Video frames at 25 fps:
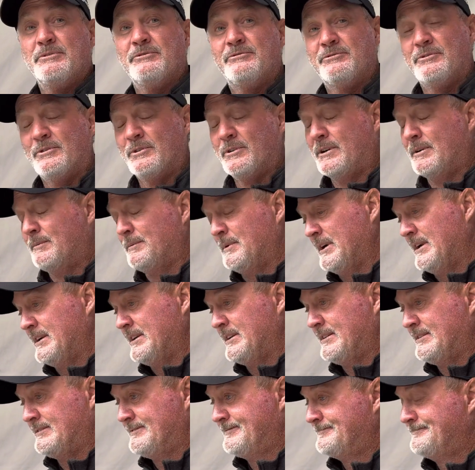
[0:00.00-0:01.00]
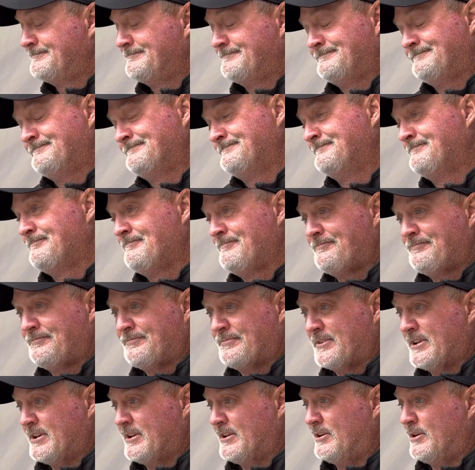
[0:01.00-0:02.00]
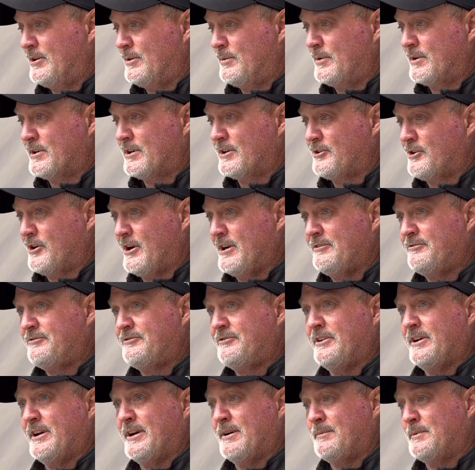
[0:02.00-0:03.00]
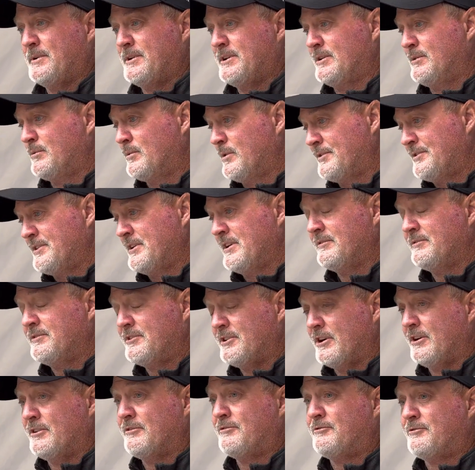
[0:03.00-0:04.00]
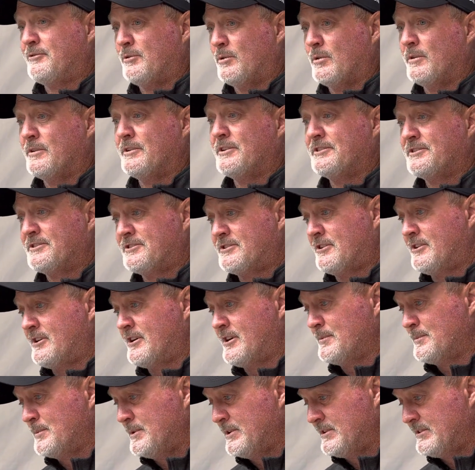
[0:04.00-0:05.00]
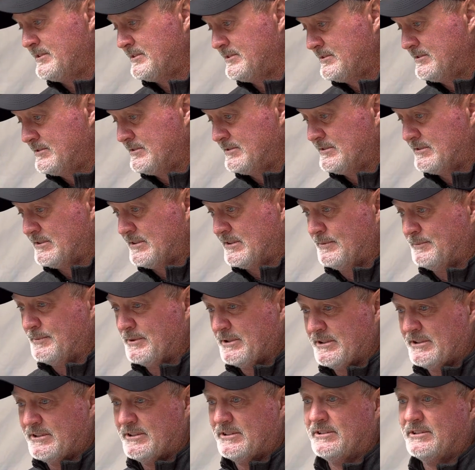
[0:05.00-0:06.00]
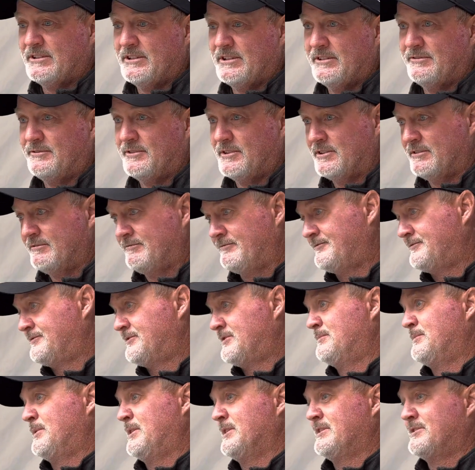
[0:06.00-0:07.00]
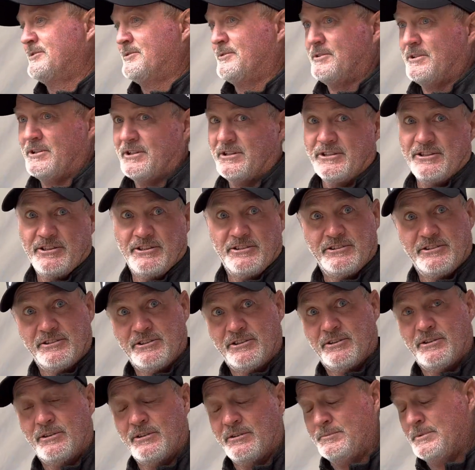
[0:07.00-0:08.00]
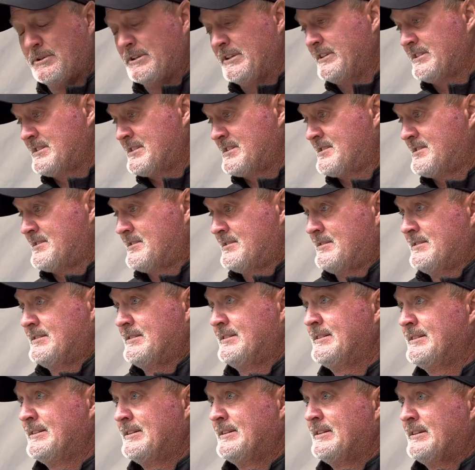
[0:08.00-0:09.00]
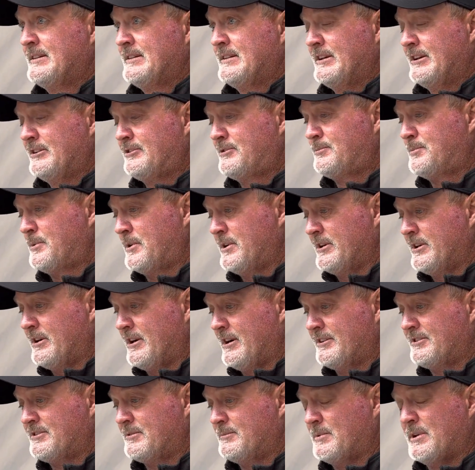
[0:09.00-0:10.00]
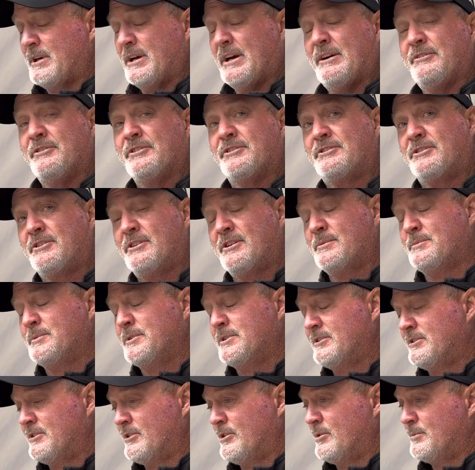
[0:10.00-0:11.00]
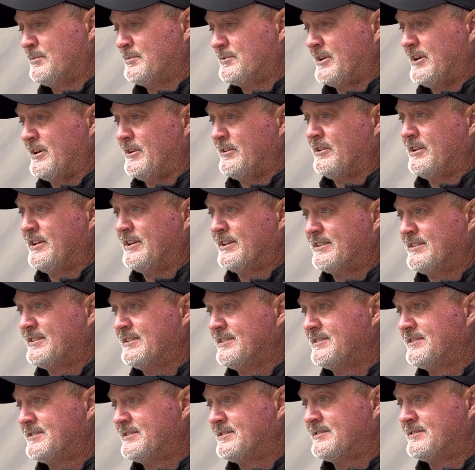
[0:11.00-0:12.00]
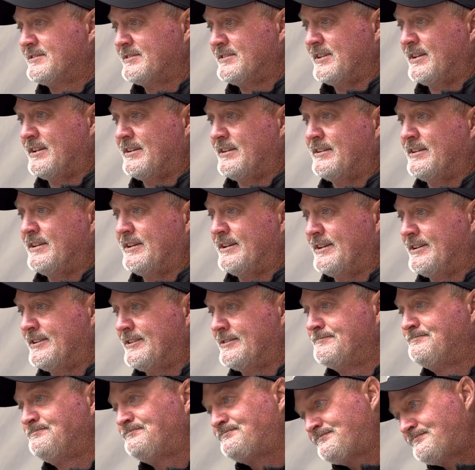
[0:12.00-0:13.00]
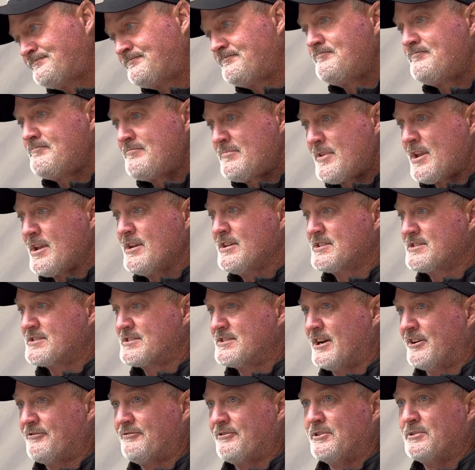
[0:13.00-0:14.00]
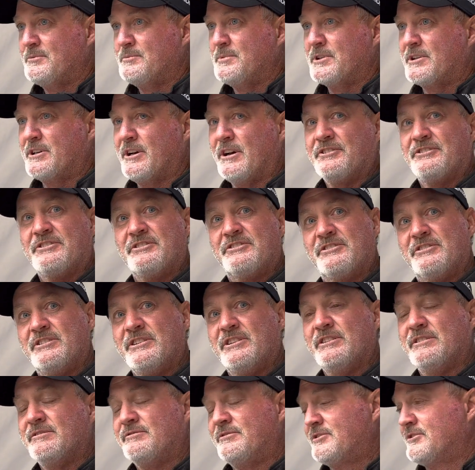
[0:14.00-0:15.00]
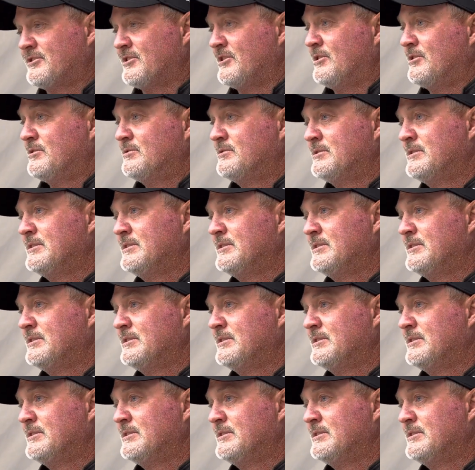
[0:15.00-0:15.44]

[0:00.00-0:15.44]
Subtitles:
for him. What a great family and what they've done for this tournament. I mean, even for my career, you know, I mean, it's pretty awesome to have a tournament in your hometown like this. And it's definitely because of Steve. So